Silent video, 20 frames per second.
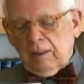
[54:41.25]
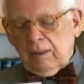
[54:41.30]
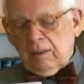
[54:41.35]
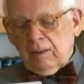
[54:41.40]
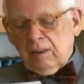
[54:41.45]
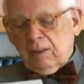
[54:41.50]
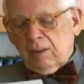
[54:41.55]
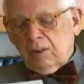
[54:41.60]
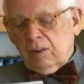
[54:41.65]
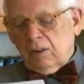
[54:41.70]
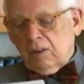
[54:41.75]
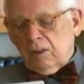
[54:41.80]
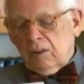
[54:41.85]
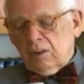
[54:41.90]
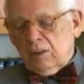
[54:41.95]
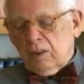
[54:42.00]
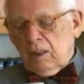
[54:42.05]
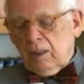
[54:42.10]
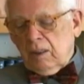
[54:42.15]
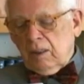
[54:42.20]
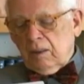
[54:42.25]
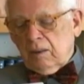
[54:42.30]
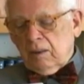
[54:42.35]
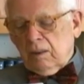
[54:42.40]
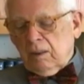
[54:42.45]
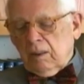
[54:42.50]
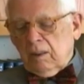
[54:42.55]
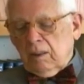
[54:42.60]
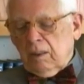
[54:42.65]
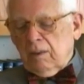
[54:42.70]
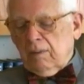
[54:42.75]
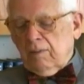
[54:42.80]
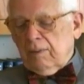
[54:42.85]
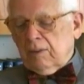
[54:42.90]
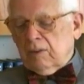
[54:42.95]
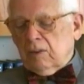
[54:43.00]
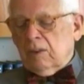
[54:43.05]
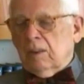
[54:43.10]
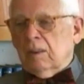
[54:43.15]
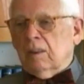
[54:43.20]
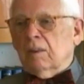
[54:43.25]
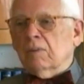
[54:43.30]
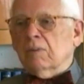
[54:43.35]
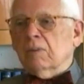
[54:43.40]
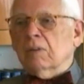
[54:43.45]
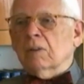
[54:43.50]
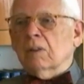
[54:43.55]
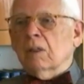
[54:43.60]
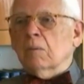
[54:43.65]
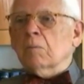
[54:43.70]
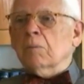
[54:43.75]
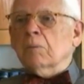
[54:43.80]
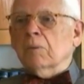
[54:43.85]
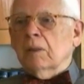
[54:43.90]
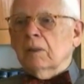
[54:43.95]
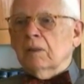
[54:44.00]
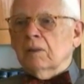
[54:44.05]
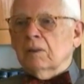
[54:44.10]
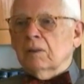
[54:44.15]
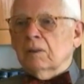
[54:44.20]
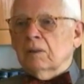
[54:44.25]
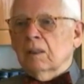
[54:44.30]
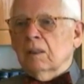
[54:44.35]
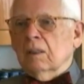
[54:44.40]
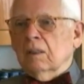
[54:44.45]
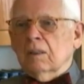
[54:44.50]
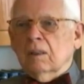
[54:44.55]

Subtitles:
6 years later in the city of Tabriz,